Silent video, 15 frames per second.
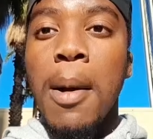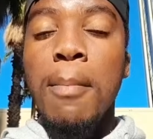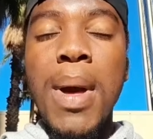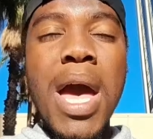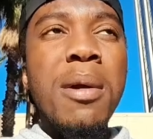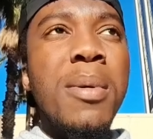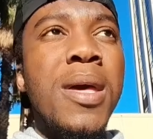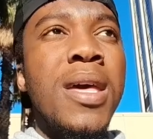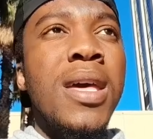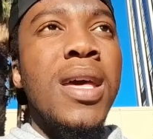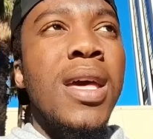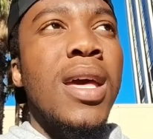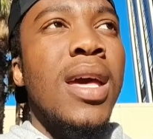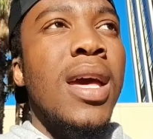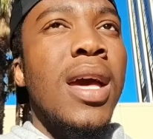Maybe
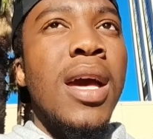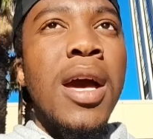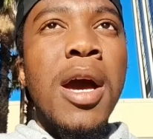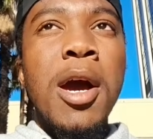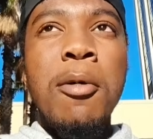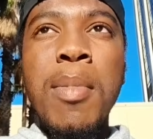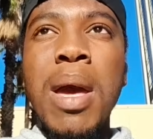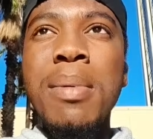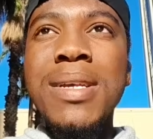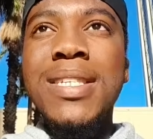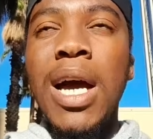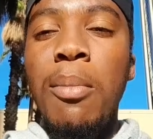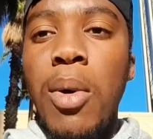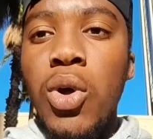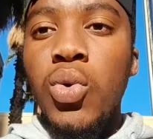maybe
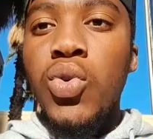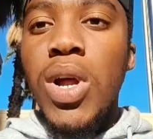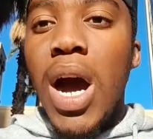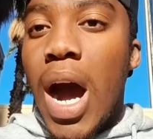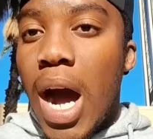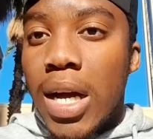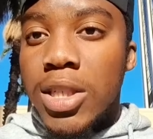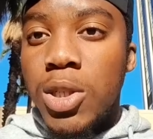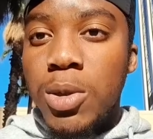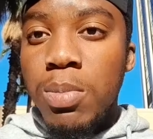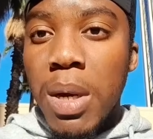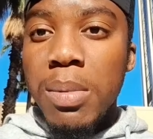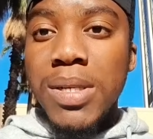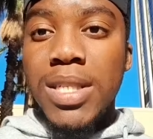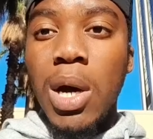someone would ask,
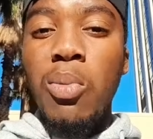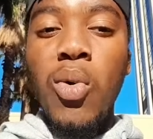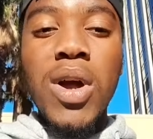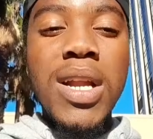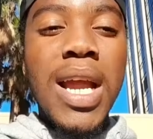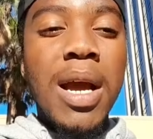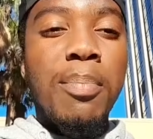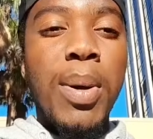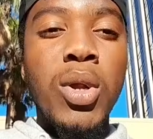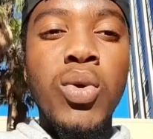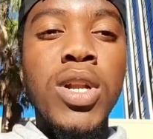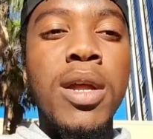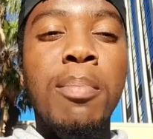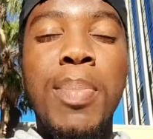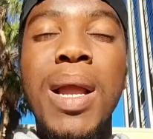maybe someone like
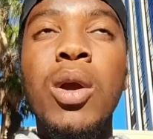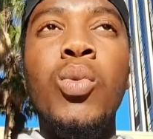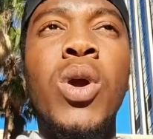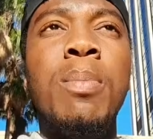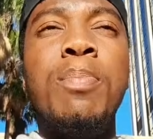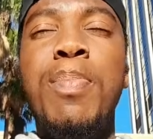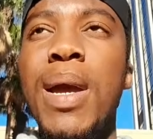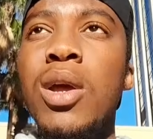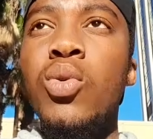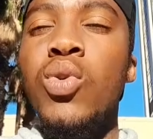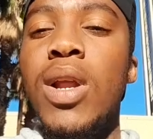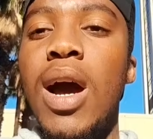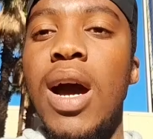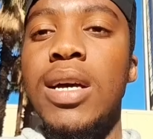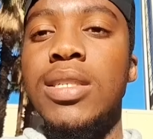Penuel the Black Pen
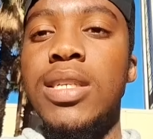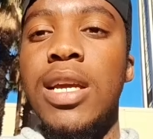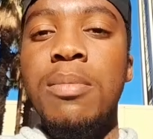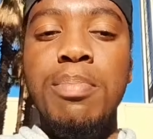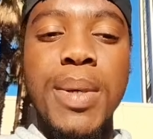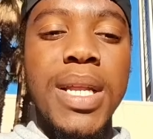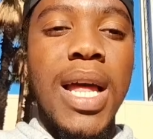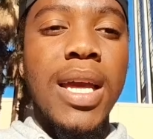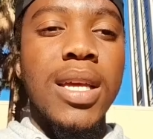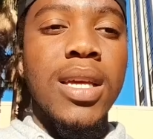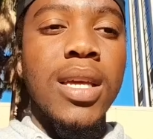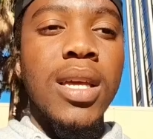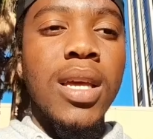would ask and be like,